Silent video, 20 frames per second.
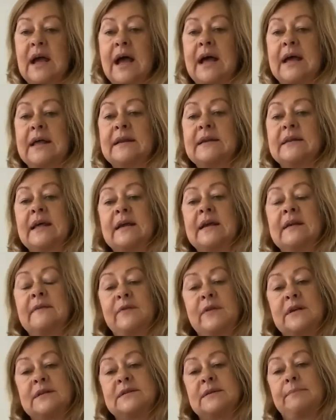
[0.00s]
And then if
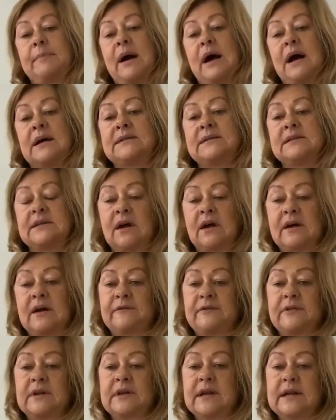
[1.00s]
there's a past
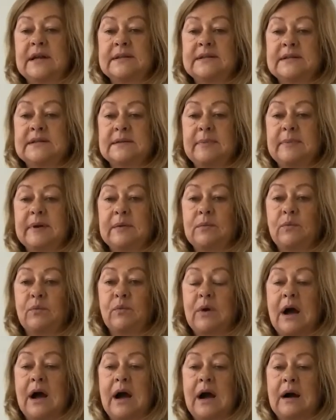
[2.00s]
life that needs to be
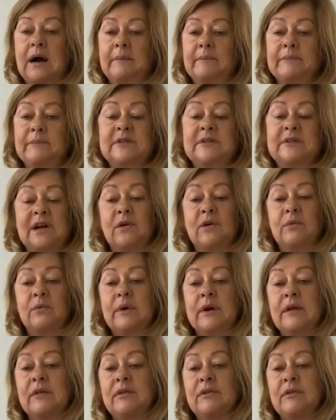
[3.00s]
dealt
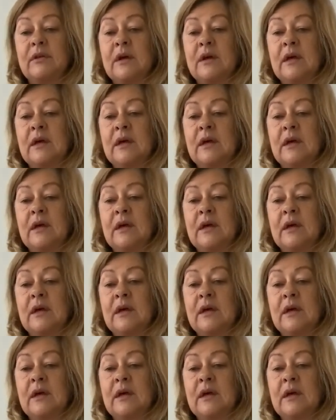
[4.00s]
with,